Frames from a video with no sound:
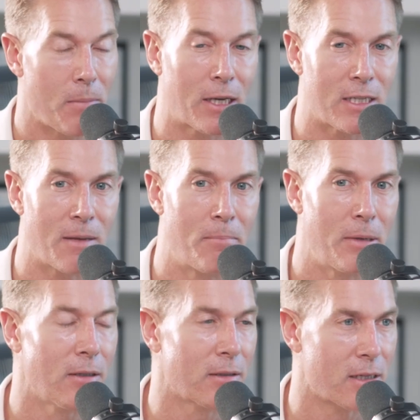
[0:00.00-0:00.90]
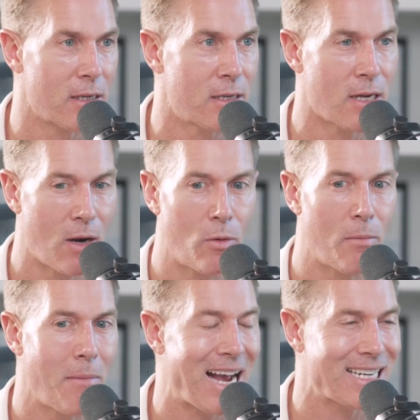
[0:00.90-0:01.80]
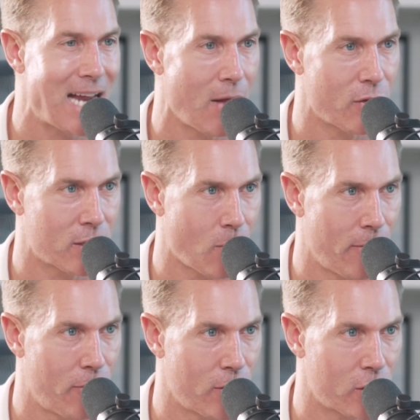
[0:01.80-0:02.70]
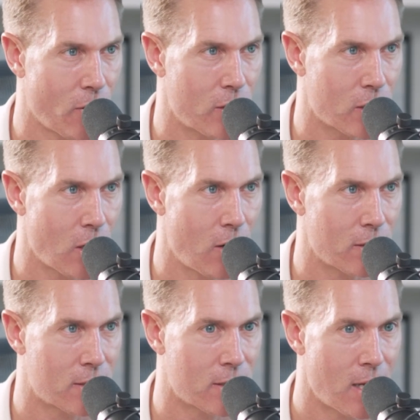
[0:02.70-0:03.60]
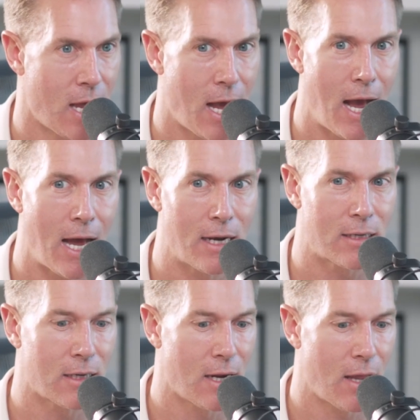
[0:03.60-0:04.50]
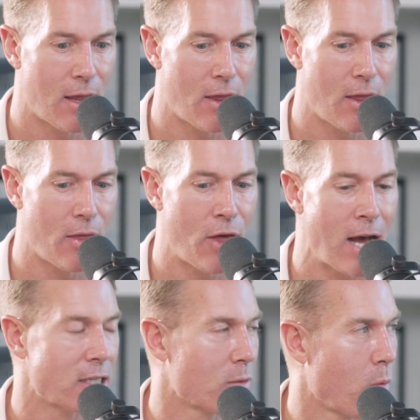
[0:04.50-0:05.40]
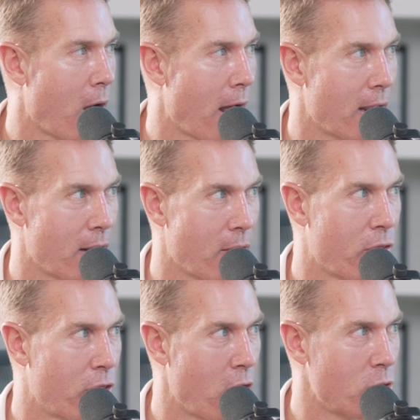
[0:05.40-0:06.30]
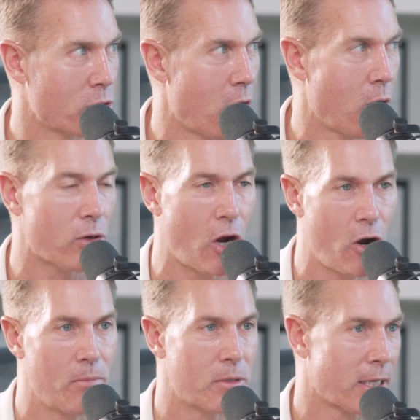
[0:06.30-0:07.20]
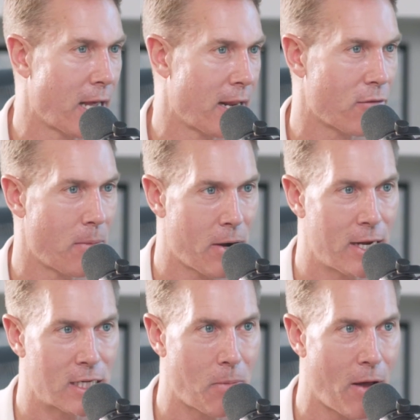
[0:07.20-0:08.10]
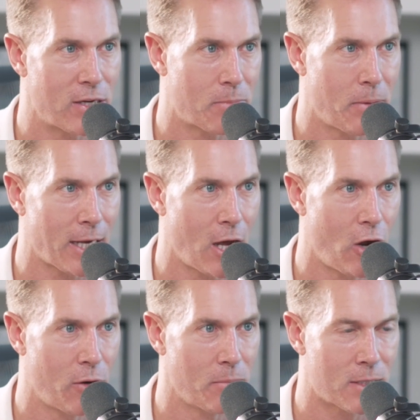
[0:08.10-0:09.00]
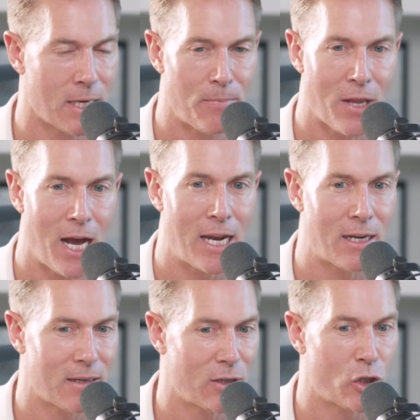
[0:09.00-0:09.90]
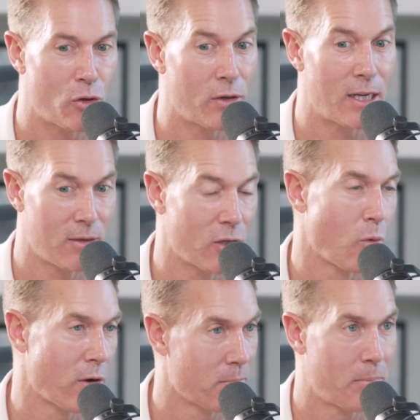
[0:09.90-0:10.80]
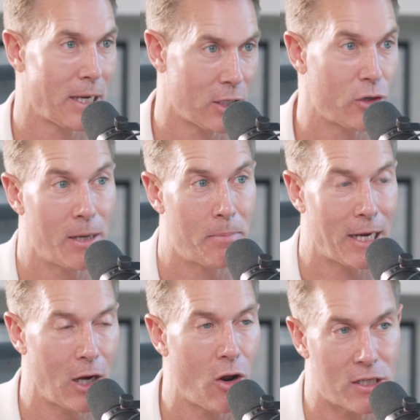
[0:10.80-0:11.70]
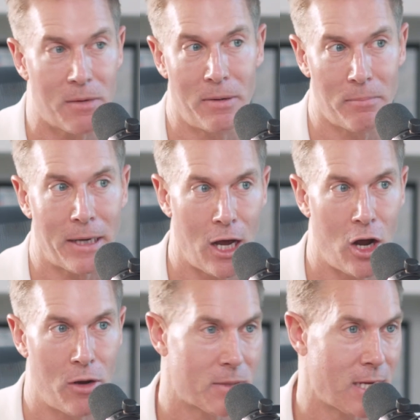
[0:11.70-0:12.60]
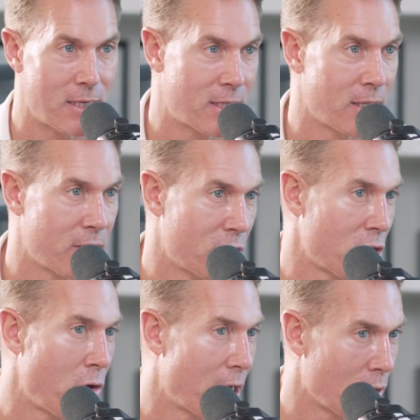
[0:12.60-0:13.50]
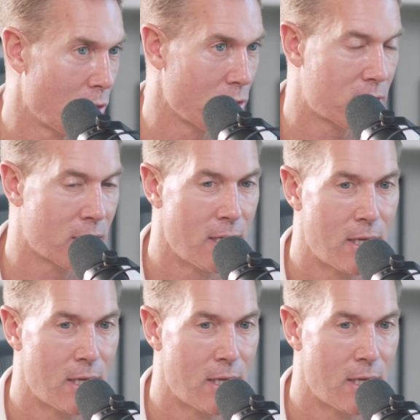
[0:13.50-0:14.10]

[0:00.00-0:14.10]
because the builders will max out the square footage on those lots. And that's why those old homes are getting replaced by these bigger homes, and you need bigger lots to build bigger homes. That's the zoning laws.